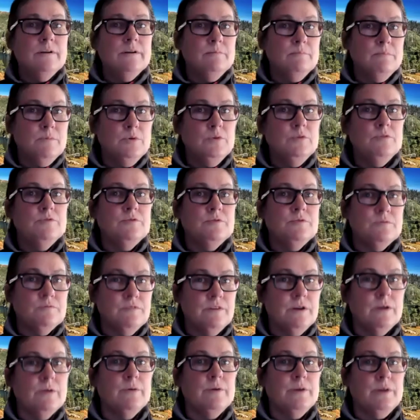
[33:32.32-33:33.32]
moved
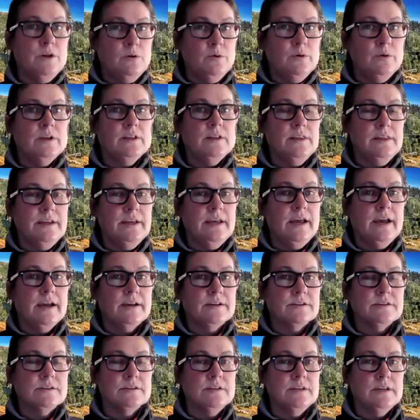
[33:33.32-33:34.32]
very quickly,
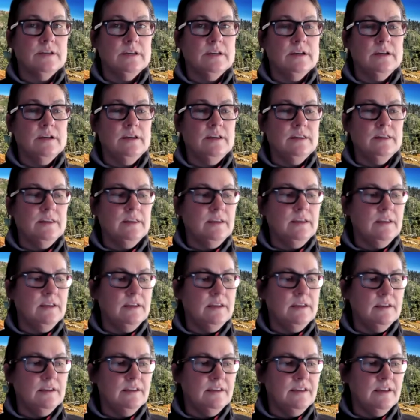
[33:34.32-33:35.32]
actually. And
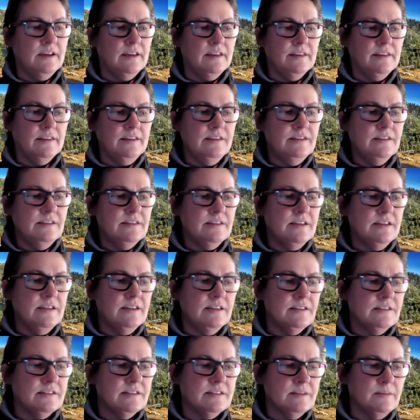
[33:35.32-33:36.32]
then, yeah, these
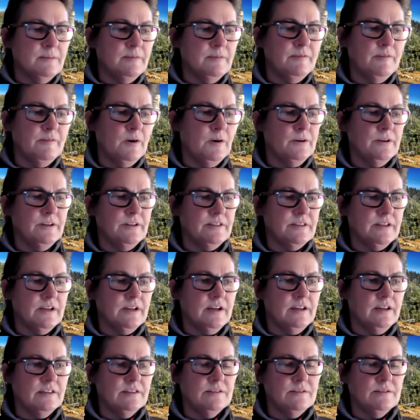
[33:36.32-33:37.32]
days, some of our
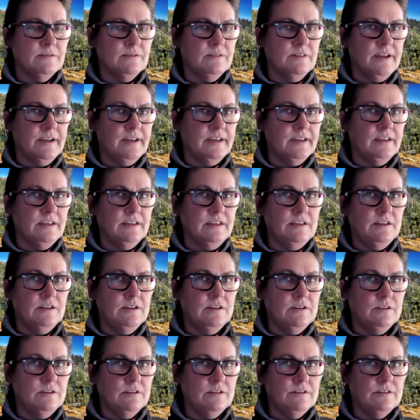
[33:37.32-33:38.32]
designs are like
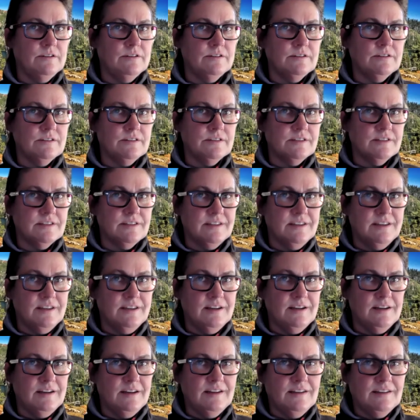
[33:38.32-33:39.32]
years,
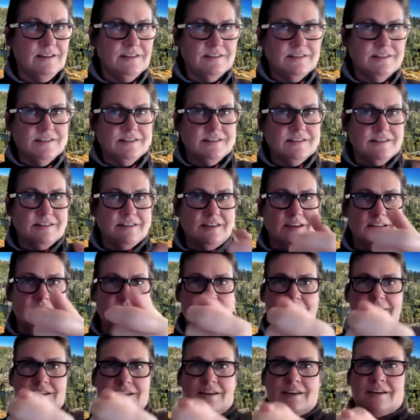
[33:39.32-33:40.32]
and it's just
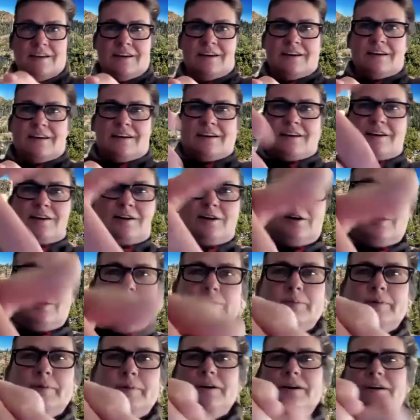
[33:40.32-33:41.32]
like,
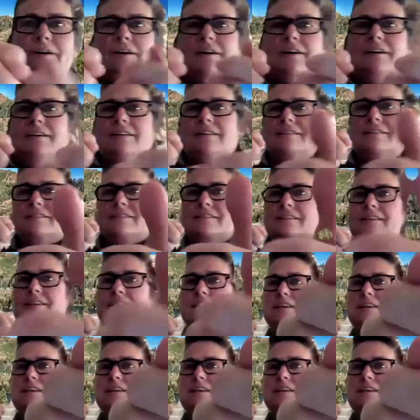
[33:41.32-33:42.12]
come on, team,